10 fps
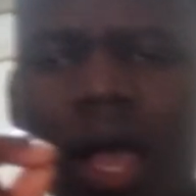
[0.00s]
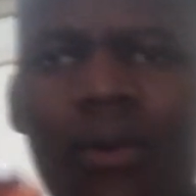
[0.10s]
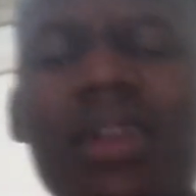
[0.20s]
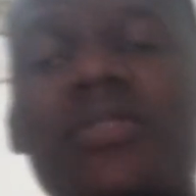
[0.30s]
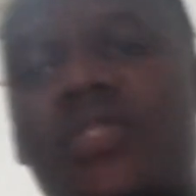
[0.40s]
I
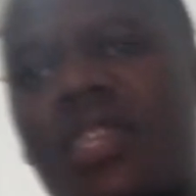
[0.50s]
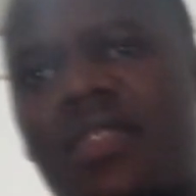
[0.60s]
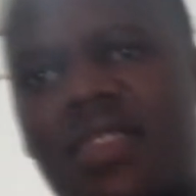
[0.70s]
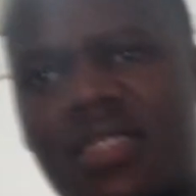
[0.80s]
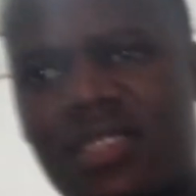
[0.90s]
want to
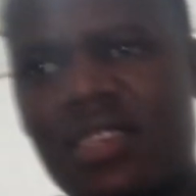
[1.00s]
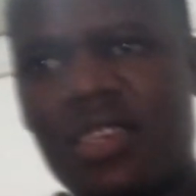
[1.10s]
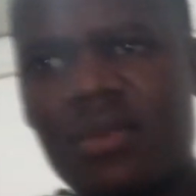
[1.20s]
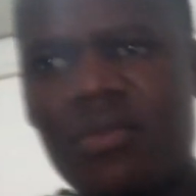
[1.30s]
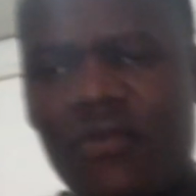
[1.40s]
say this
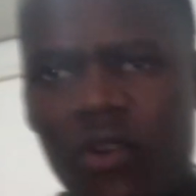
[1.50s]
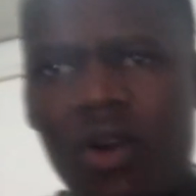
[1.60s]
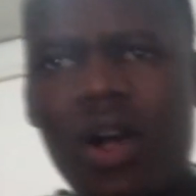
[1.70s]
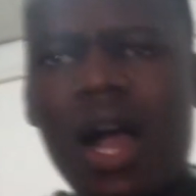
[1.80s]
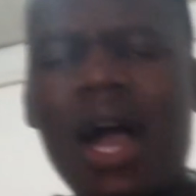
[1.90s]

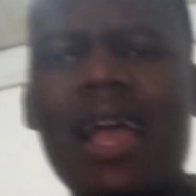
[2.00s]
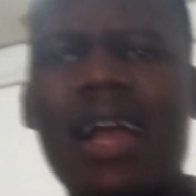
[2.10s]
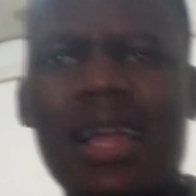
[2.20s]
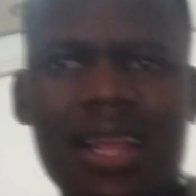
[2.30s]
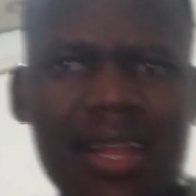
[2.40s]
before I
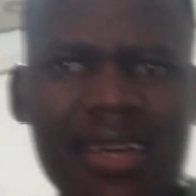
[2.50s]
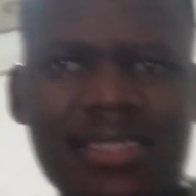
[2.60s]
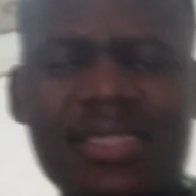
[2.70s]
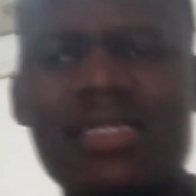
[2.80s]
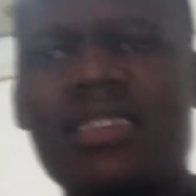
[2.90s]

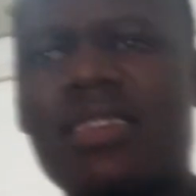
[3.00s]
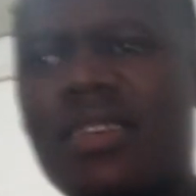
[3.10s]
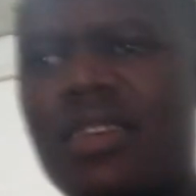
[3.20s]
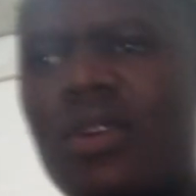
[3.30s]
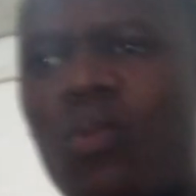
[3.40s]
analyze
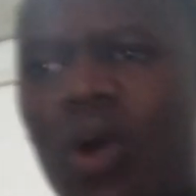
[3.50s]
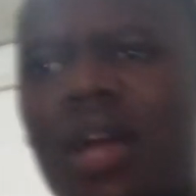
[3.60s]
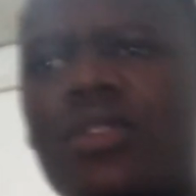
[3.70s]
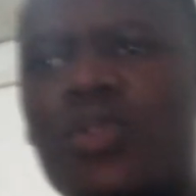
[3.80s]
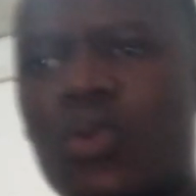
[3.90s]

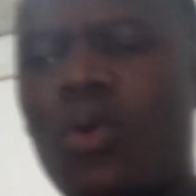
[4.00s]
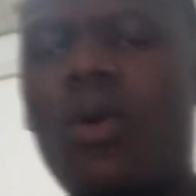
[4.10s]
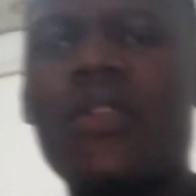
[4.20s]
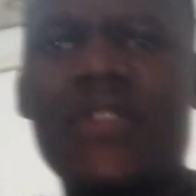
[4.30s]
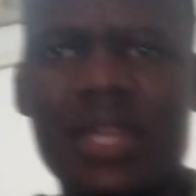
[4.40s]
1, 2,
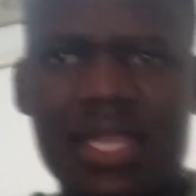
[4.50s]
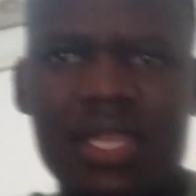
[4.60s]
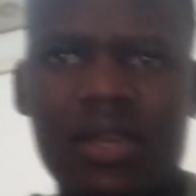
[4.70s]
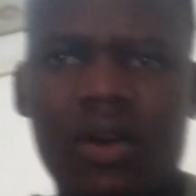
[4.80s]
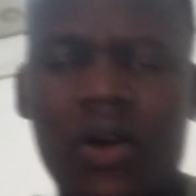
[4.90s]
or
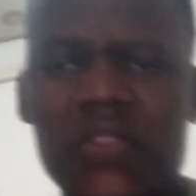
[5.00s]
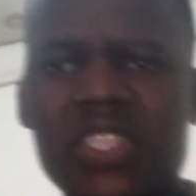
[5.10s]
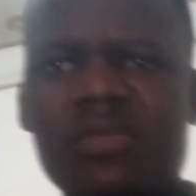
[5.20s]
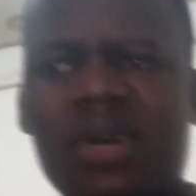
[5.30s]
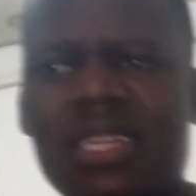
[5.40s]
3 on
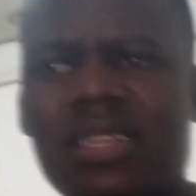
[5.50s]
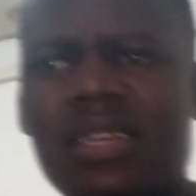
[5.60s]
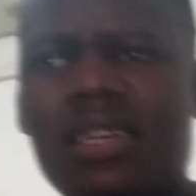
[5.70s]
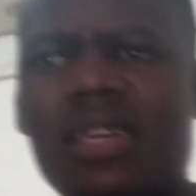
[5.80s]
this matter.